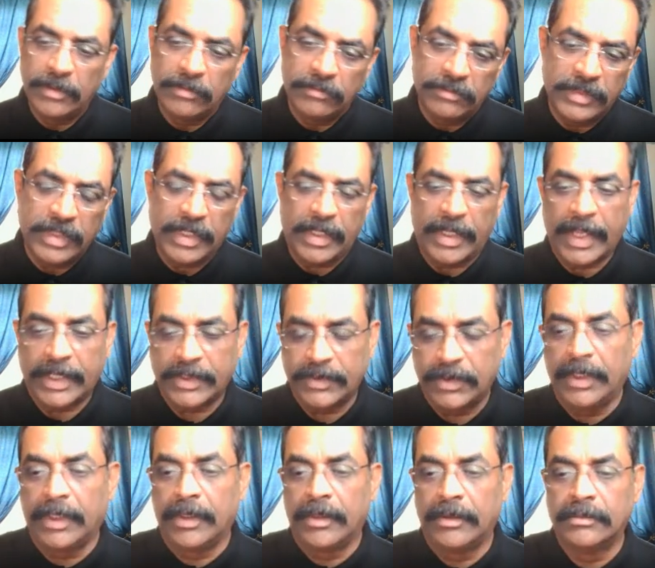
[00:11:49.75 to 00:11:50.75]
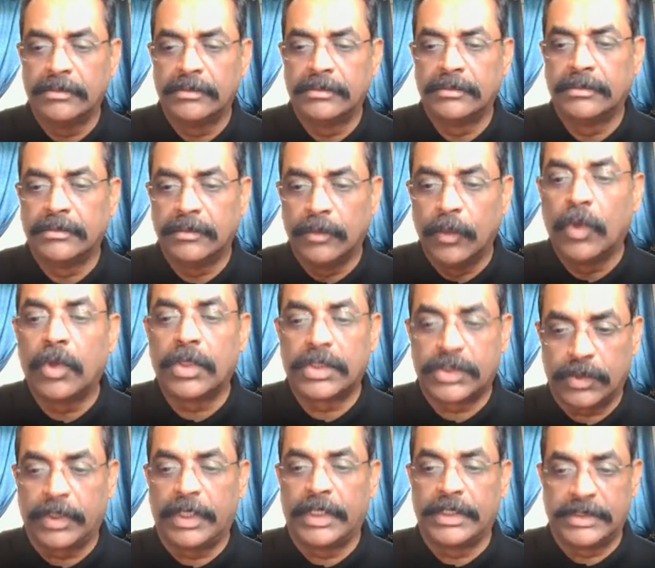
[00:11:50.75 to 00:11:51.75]
No, actually, more
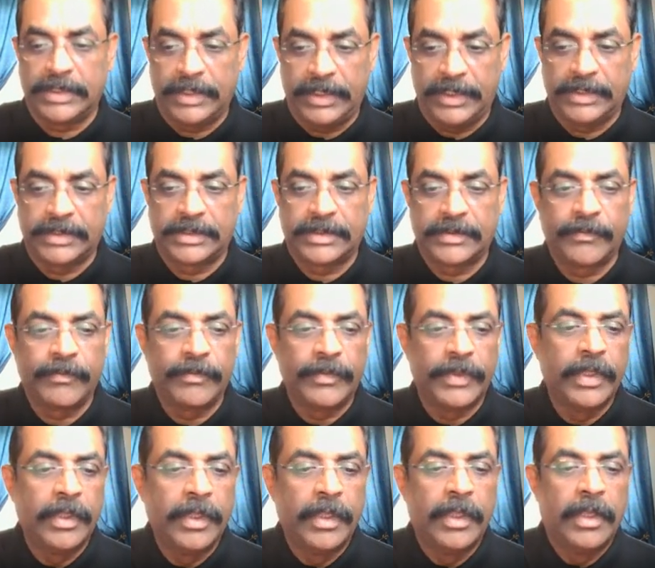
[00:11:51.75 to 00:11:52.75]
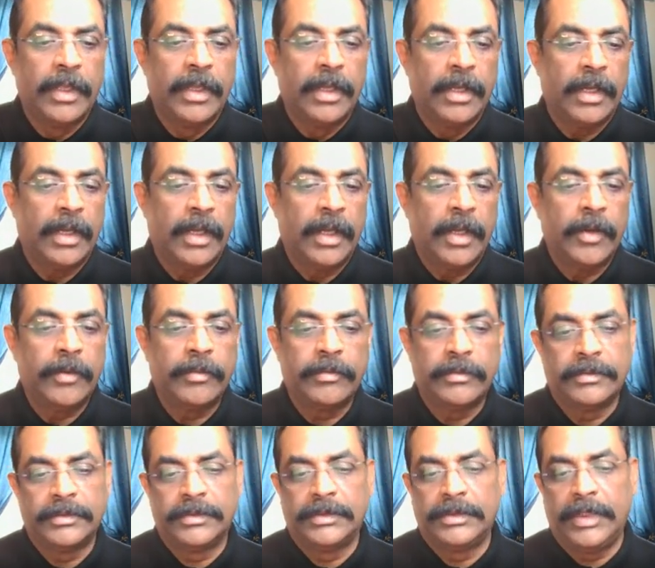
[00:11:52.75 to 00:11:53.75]
storage needs.
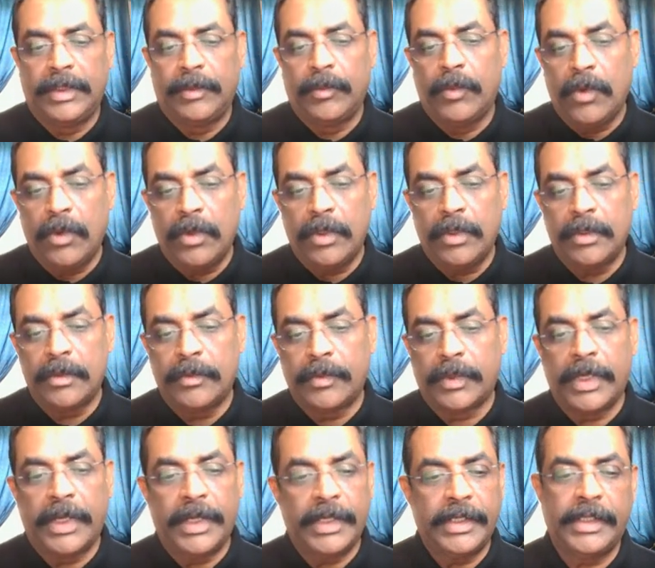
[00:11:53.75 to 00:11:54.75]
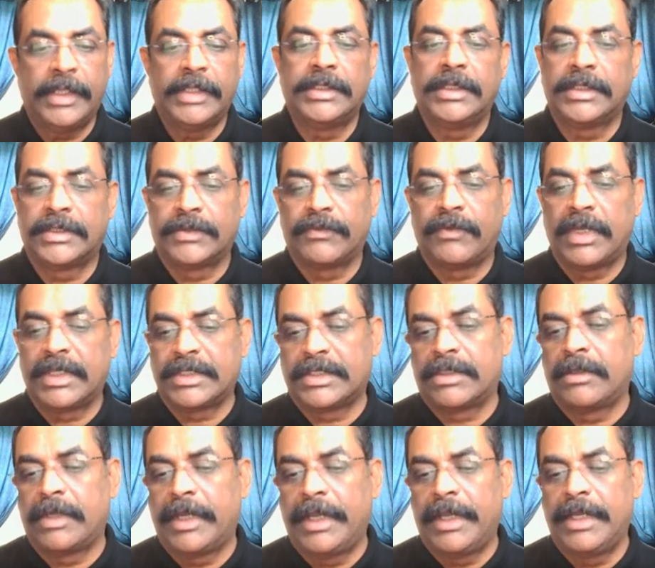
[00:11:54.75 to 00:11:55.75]
The more prioritizes
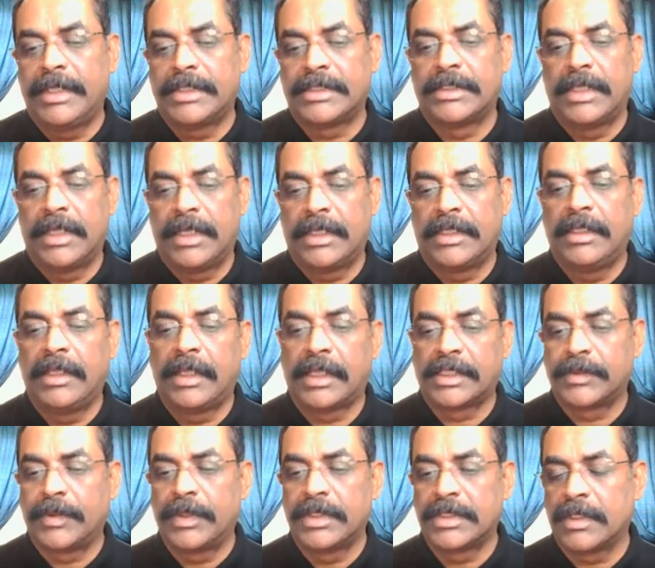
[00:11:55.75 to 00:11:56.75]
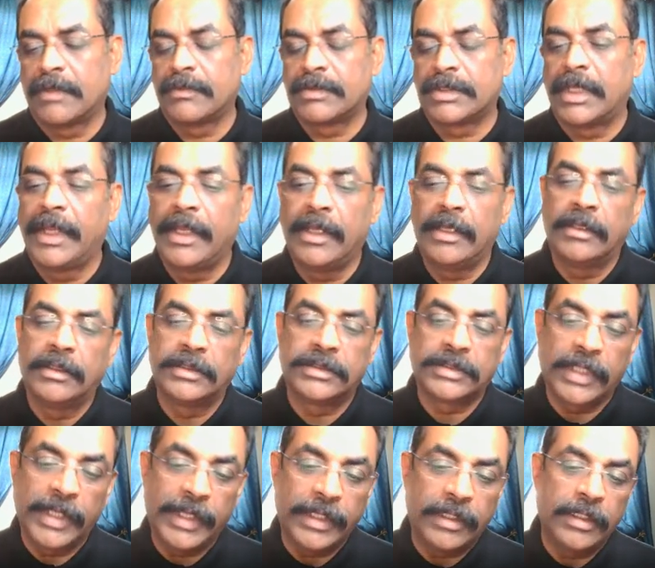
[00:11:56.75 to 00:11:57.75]
faster rates at the expense of
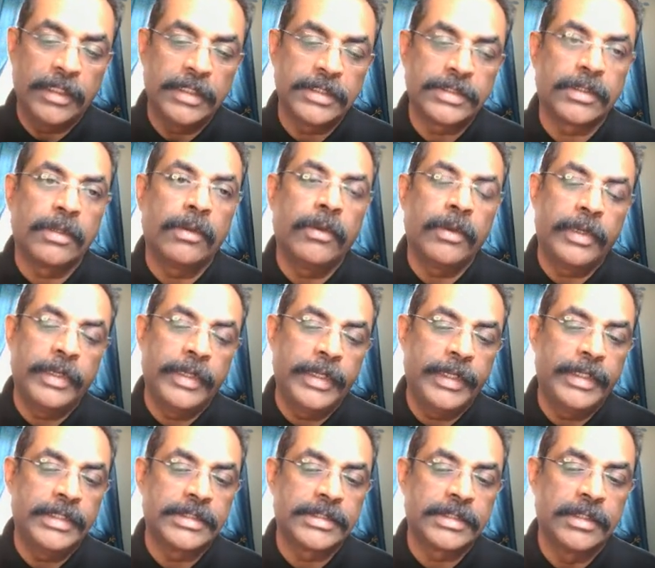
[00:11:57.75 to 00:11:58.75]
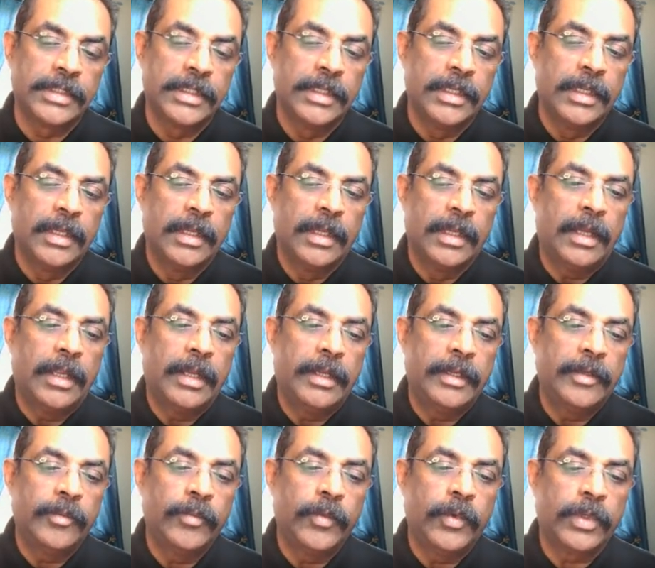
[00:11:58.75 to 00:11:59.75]
slightly slower reads
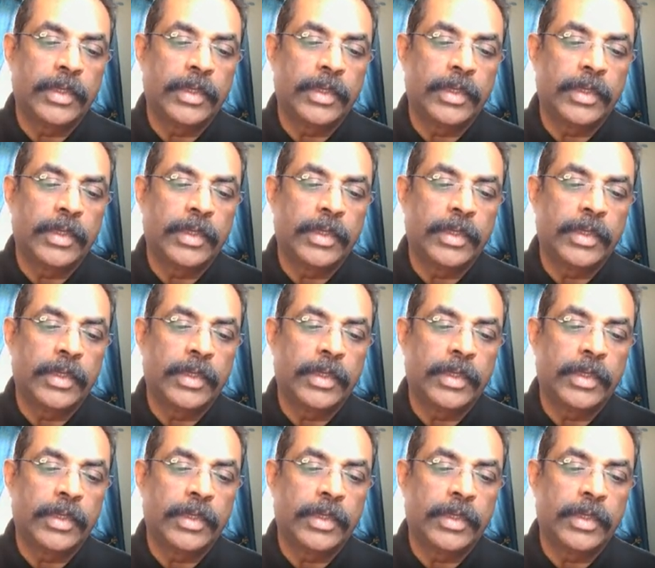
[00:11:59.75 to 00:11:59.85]
and the more